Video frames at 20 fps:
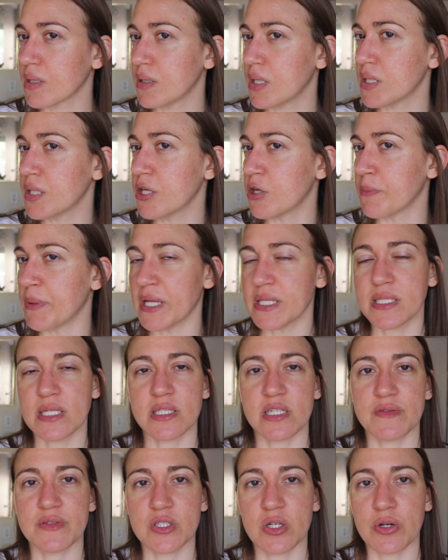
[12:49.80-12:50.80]
a little bit
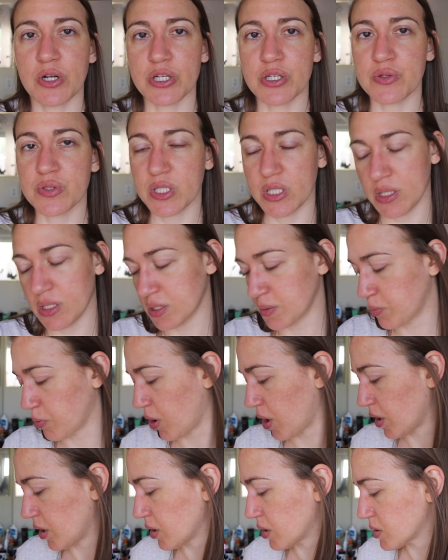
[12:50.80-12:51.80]
since I've started using these
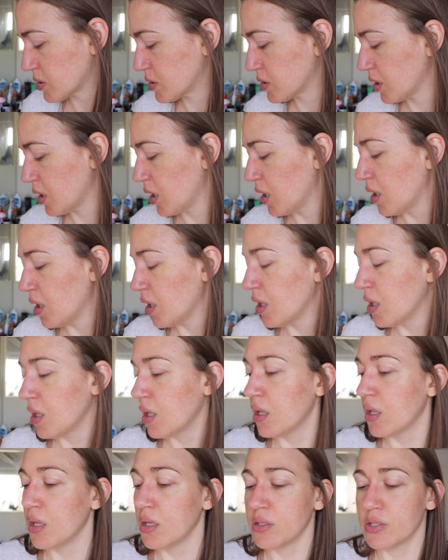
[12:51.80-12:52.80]
products.
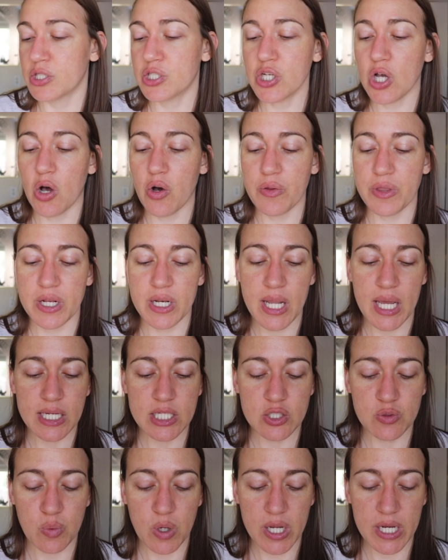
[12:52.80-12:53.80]
So the
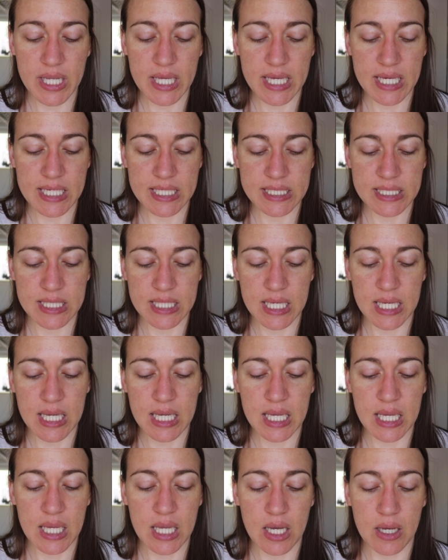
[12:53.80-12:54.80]
next one is
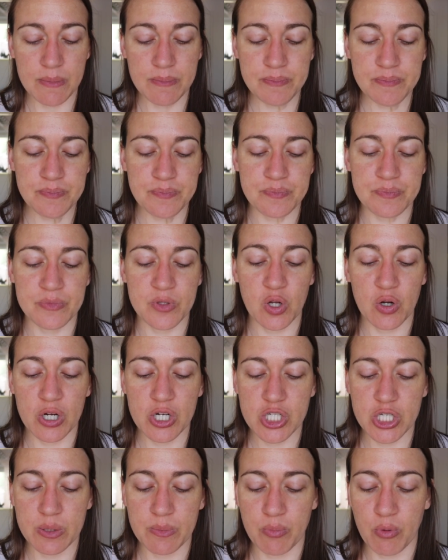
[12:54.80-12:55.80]
the
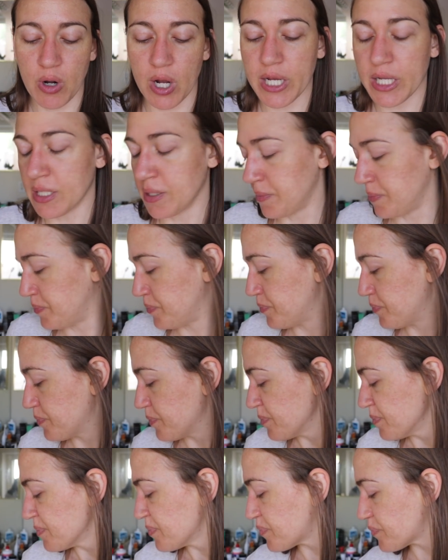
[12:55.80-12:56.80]
Nourish and Brighten,
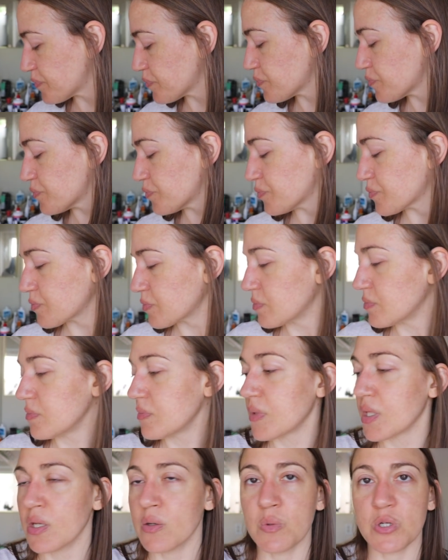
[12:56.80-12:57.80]

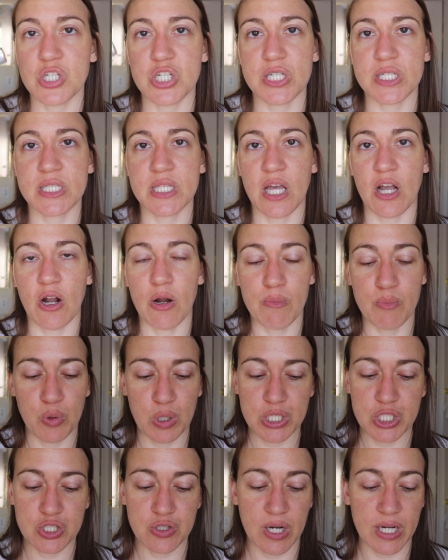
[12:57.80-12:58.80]
which is their
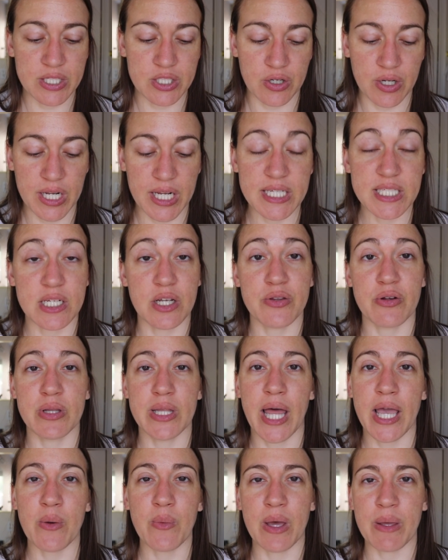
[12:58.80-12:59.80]
moisturizer. It is another
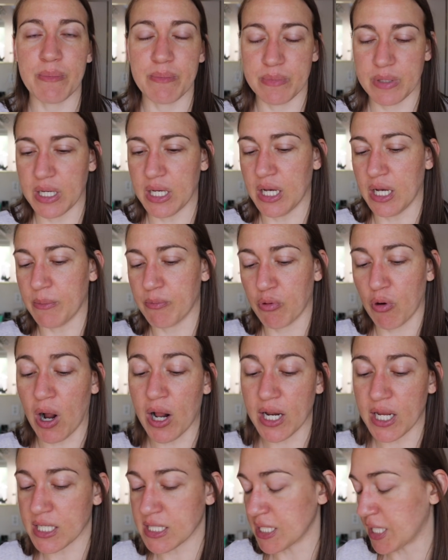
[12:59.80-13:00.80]
lightweight
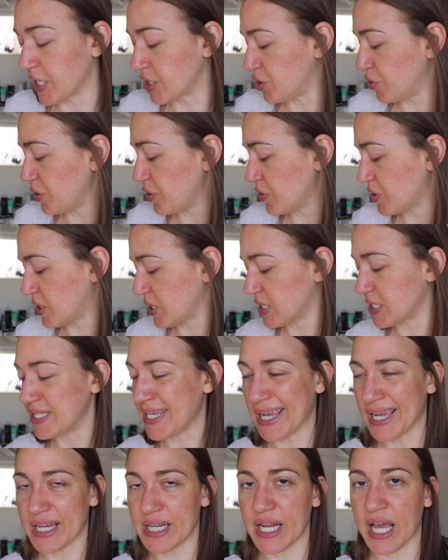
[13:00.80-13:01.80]
product, and I do use this
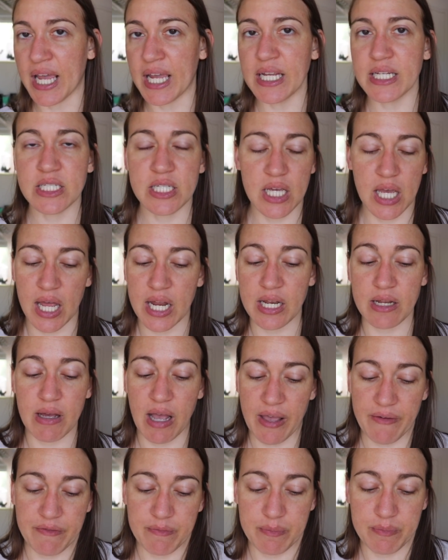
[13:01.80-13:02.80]
day and night, and
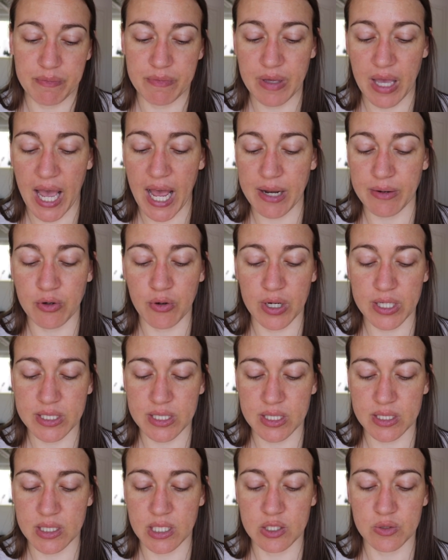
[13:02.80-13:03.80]
I've had great
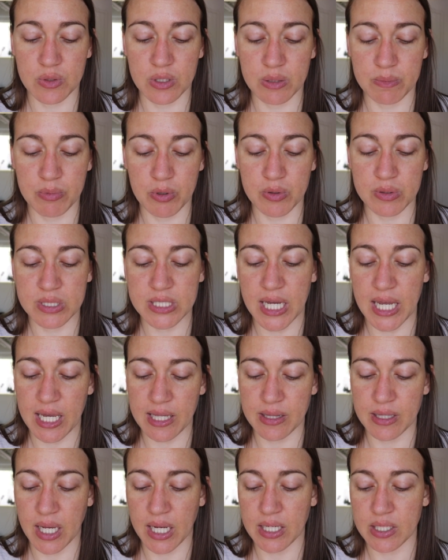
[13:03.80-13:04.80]
success with it both day
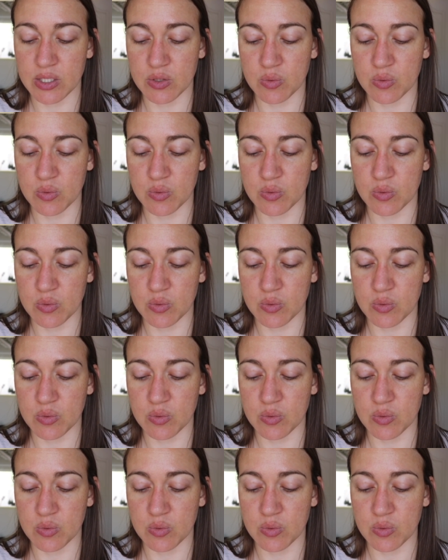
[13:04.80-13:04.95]
and night